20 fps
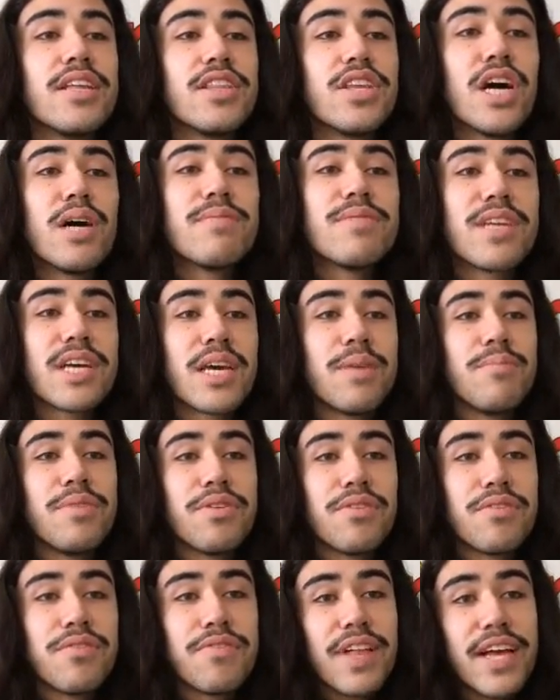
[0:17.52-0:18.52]
The object can be
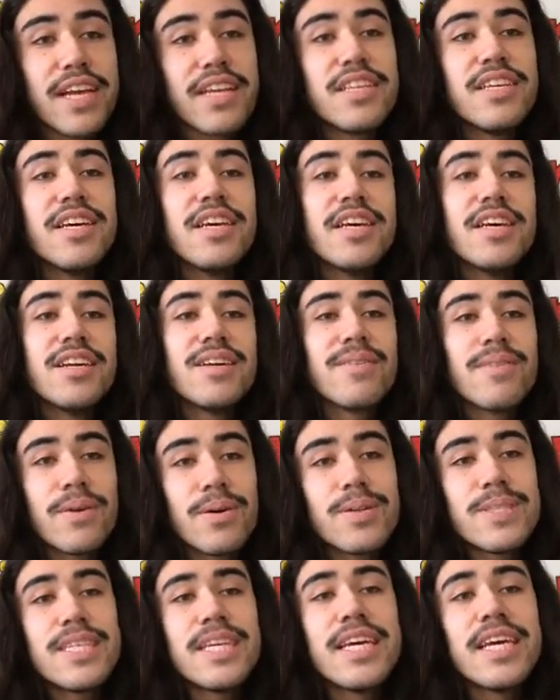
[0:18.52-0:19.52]
reflected,
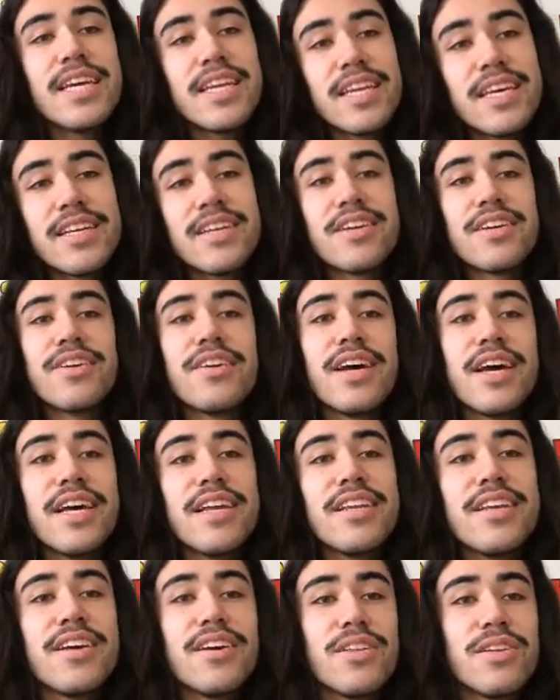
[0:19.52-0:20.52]
rotated, or
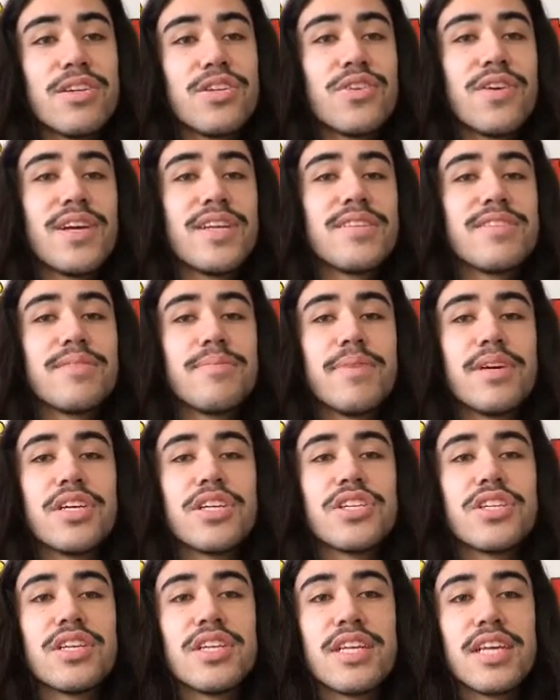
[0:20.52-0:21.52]
any other
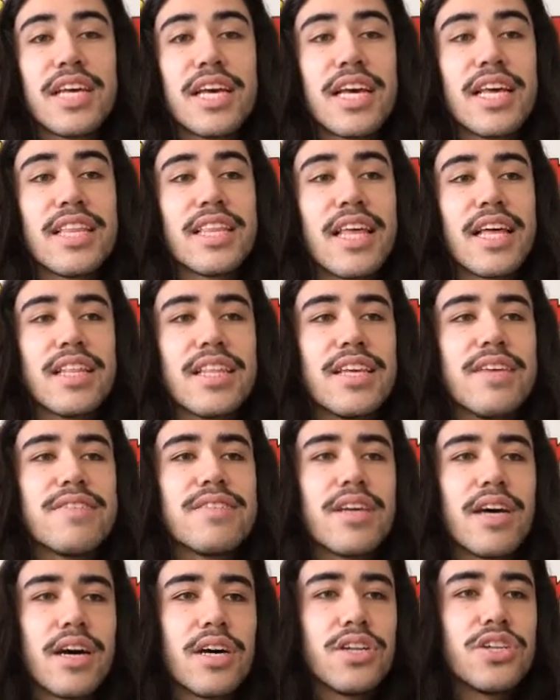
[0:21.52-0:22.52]
transformation that leaves
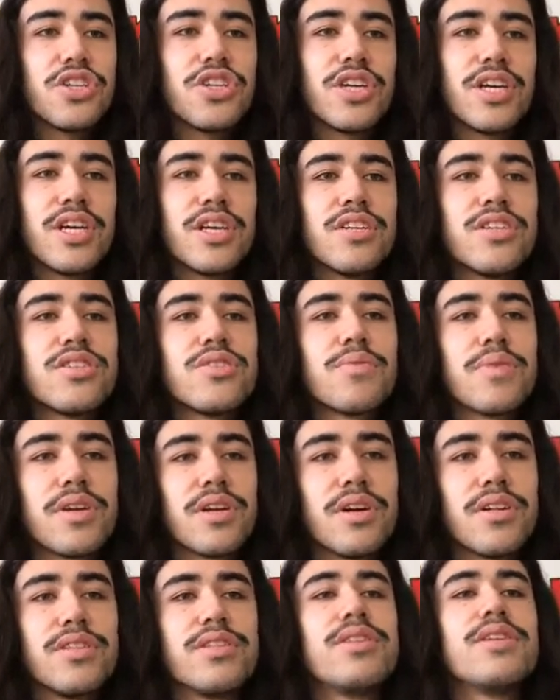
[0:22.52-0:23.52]
it unchanged when
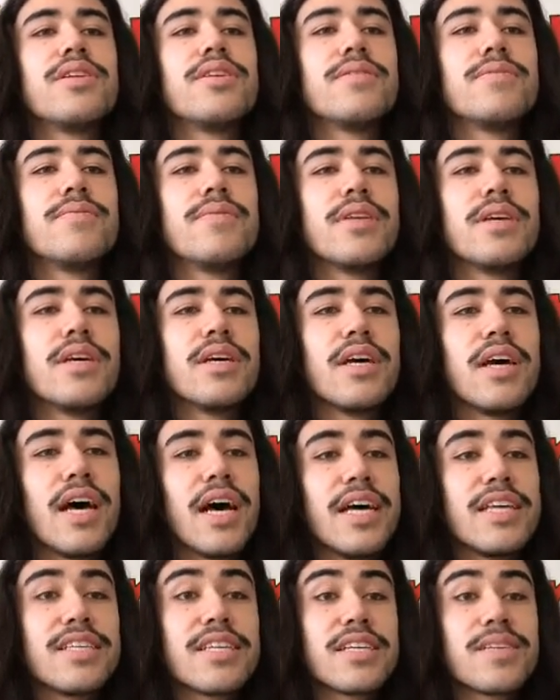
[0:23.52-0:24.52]
altered.
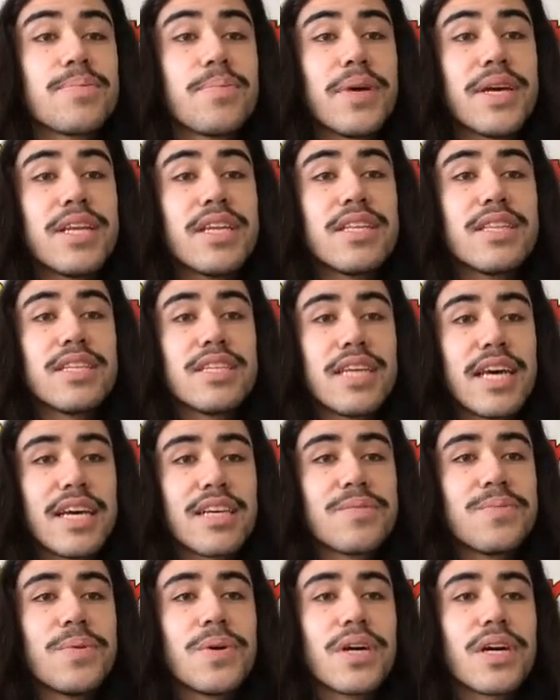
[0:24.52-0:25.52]
As explained in the
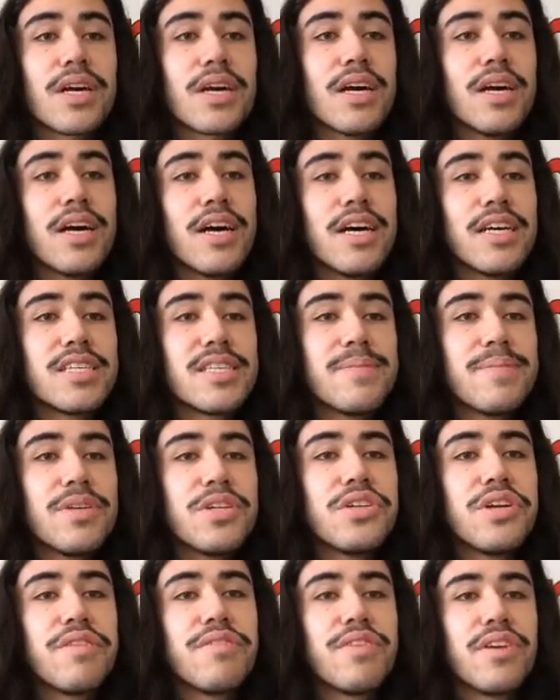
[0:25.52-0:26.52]
textbook, a
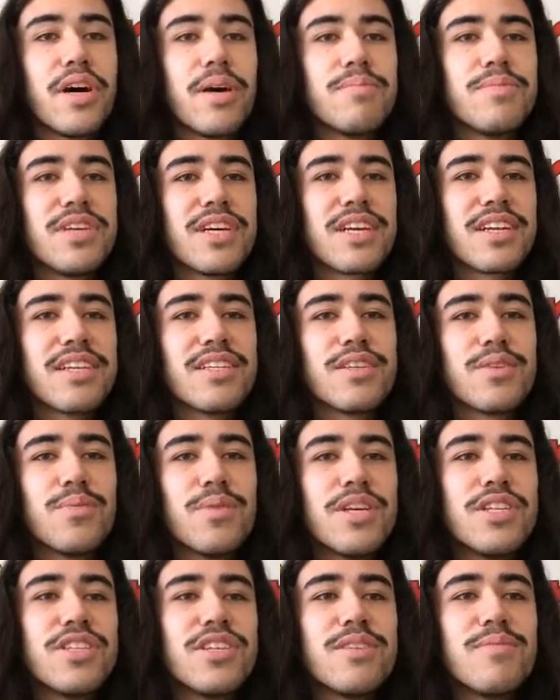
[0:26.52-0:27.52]
symmetry of an object is a
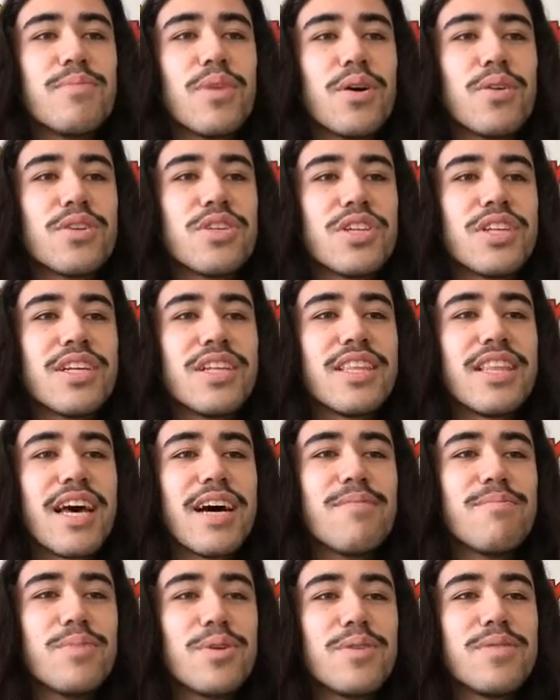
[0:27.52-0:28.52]
rigid motion
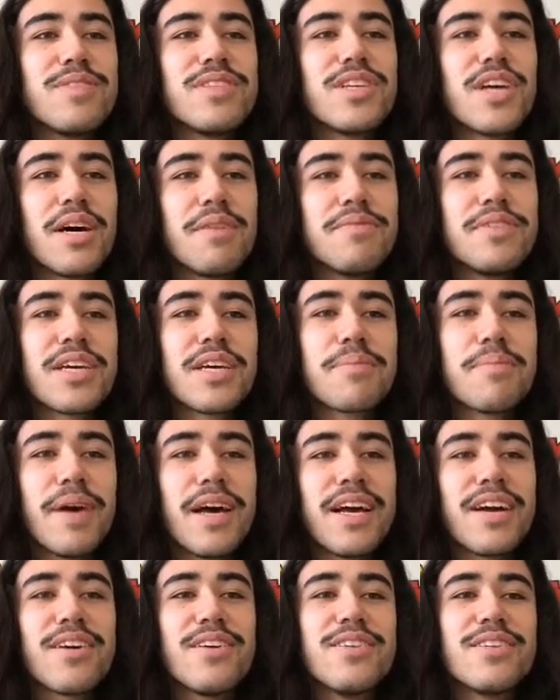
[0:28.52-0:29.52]
that moves the object
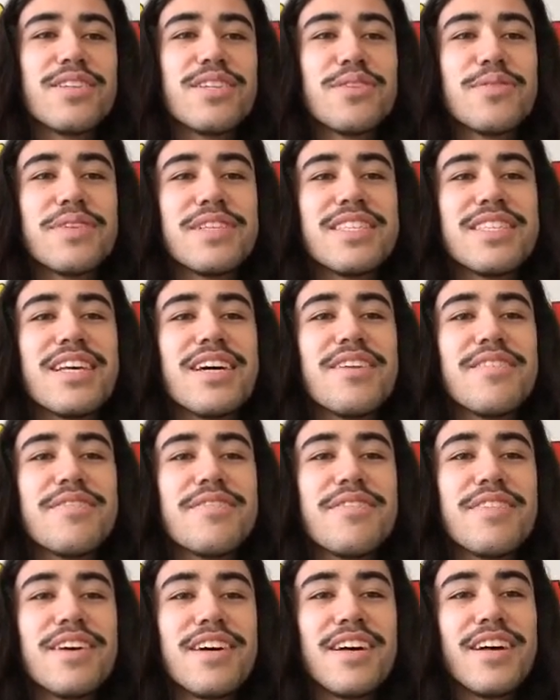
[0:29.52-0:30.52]
back onto itself.